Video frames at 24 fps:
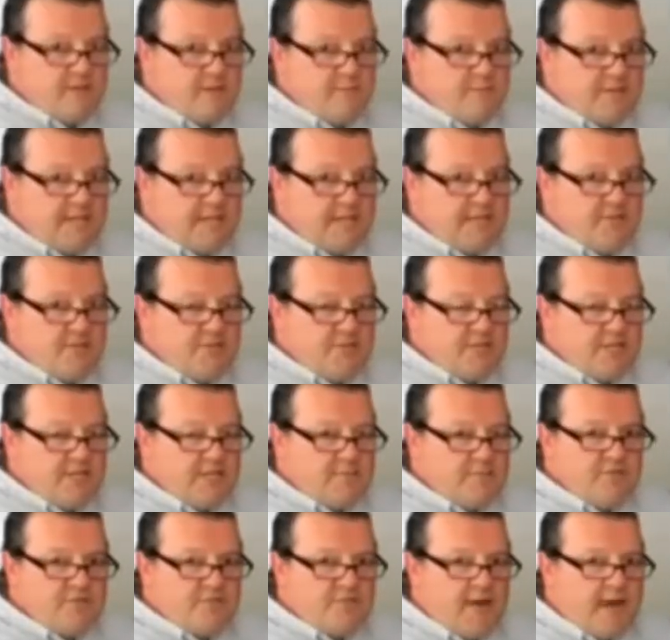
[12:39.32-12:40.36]
PNG
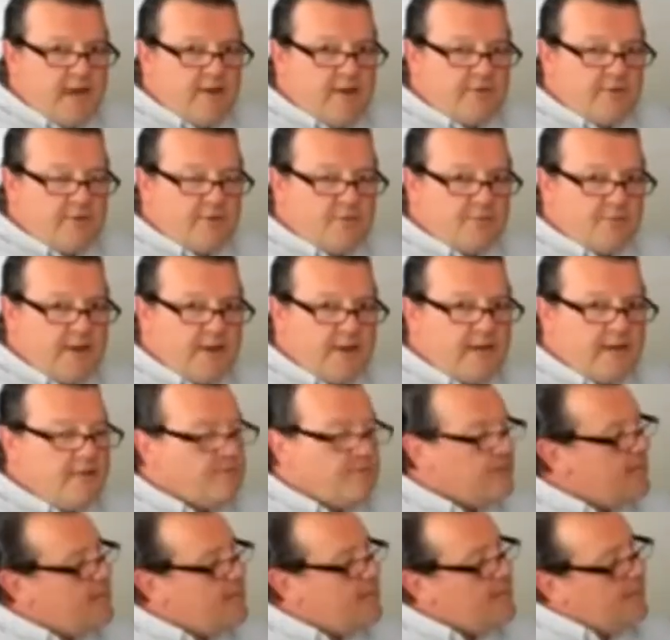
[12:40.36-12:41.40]
image file in a
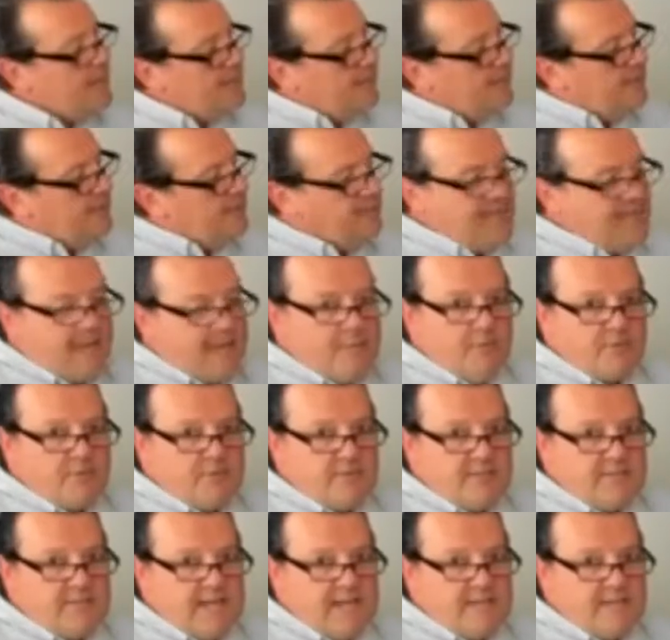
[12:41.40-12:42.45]
directory labeled
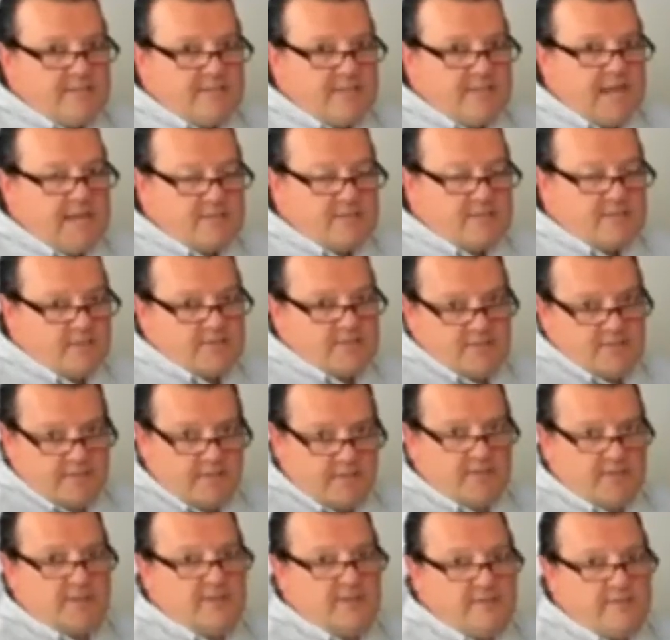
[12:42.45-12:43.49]
today's date. So it's
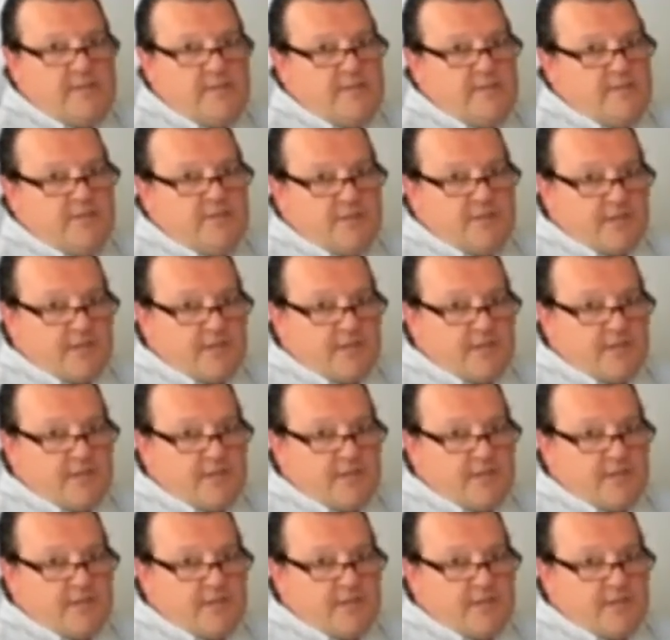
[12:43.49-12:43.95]
another convenient thing